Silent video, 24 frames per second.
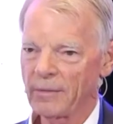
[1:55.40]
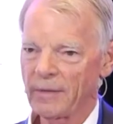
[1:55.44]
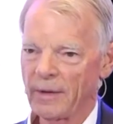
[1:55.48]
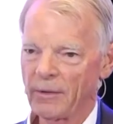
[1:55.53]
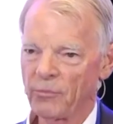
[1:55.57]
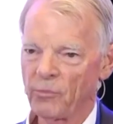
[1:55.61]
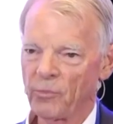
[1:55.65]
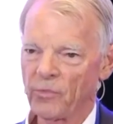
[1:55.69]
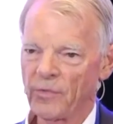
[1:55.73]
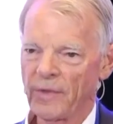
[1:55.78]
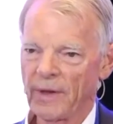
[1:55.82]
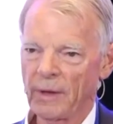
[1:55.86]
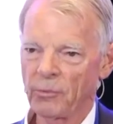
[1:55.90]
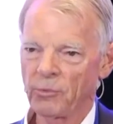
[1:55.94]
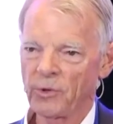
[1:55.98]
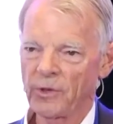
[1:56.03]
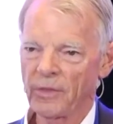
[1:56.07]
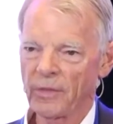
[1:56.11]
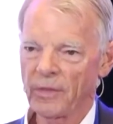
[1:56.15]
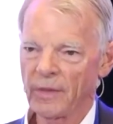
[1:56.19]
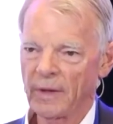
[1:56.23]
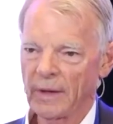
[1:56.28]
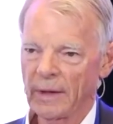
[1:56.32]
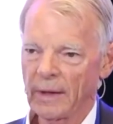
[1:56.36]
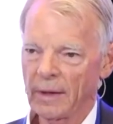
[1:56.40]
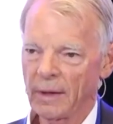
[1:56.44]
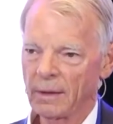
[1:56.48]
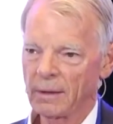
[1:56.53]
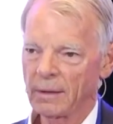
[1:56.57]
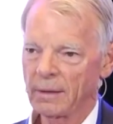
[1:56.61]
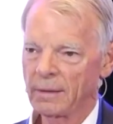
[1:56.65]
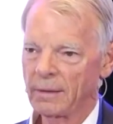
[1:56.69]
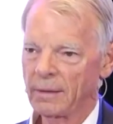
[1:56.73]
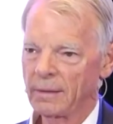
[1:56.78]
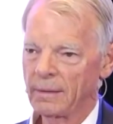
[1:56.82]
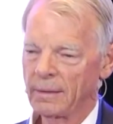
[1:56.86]
they would
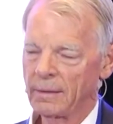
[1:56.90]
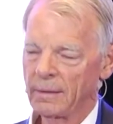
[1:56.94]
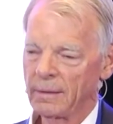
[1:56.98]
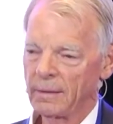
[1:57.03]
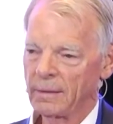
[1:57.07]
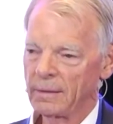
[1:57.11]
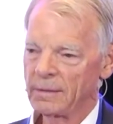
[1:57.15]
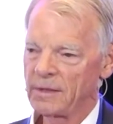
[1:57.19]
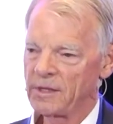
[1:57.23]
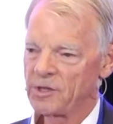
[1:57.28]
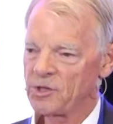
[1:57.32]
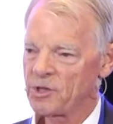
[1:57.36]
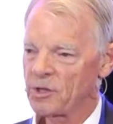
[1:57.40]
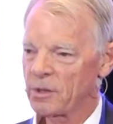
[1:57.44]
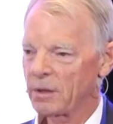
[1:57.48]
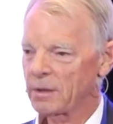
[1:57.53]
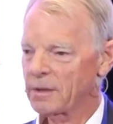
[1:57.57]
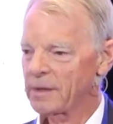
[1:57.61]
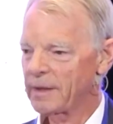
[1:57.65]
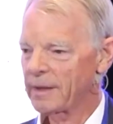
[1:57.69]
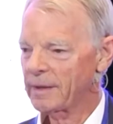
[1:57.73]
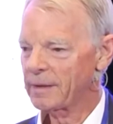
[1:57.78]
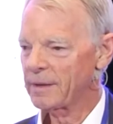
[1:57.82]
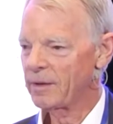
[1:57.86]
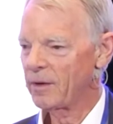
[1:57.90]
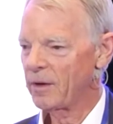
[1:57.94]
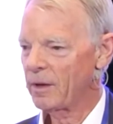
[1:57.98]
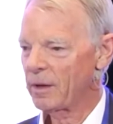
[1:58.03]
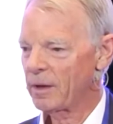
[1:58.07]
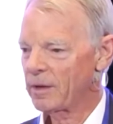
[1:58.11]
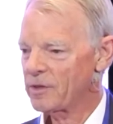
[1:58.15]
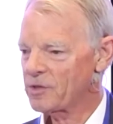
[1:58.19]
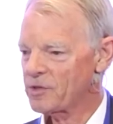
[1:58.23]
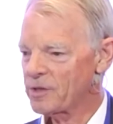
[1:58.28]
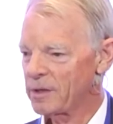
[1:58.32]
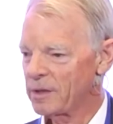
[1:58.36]
think digital
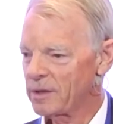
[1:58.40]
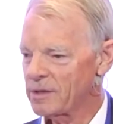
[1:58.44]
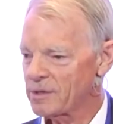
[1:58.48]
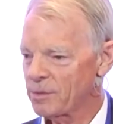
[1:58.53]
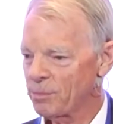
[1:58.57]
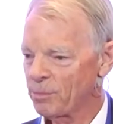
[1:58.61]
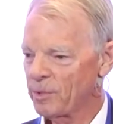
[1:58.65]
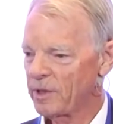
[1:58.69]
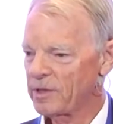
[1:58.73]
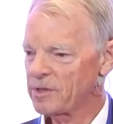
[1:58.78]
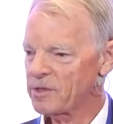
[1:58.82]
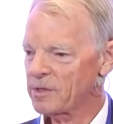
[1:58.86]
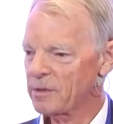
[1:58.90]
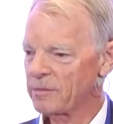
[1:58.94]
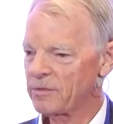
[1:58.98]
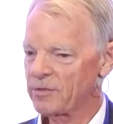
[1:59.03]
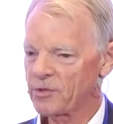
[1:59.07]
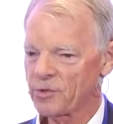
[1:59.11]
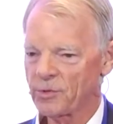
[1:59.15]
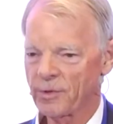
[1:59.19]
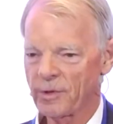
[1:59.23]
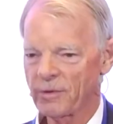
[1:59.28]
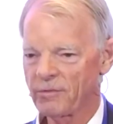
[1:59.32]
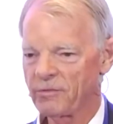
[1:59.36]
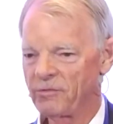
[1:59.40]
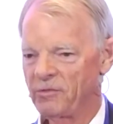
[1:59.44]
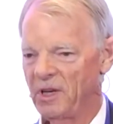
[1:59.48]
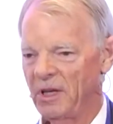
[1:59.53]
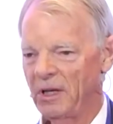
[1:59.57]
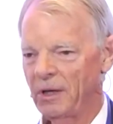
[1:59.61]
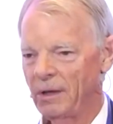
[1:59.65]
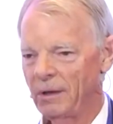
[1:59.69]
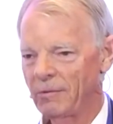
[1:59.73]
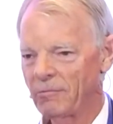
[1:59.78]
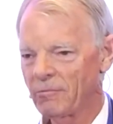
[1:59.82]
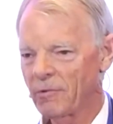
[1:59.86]
technology is a bunch of sort of
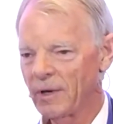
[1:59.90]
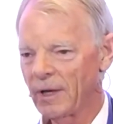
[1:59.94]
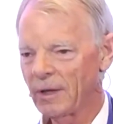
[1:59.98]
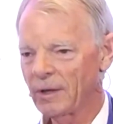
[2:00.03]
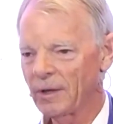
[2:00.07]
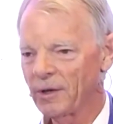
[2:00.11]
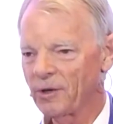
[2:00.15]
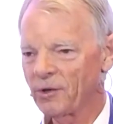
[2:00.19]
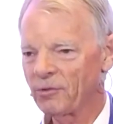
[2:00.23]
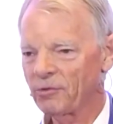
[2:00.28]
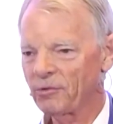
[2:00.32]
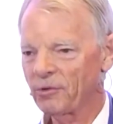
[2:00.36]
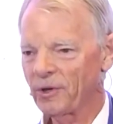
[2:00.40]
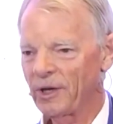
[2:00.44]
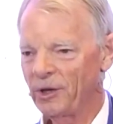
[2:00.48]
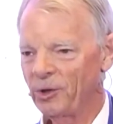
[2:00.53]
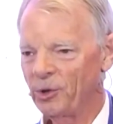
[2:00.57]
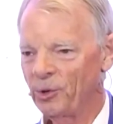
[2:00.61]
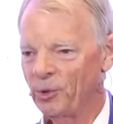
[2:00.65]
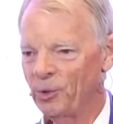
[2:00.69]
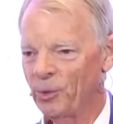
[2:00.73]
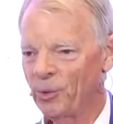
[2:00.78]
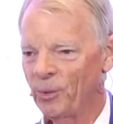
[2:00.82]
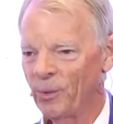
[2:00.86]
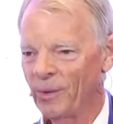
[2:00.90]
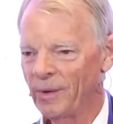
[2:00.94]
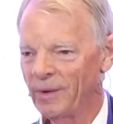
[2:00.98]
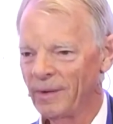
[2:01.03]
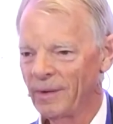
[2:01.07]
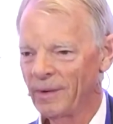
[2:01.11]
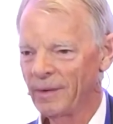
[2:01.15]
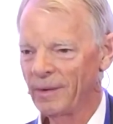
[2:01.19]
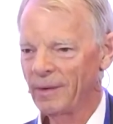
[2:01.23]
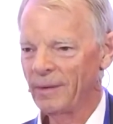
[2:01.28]
neat, relatively new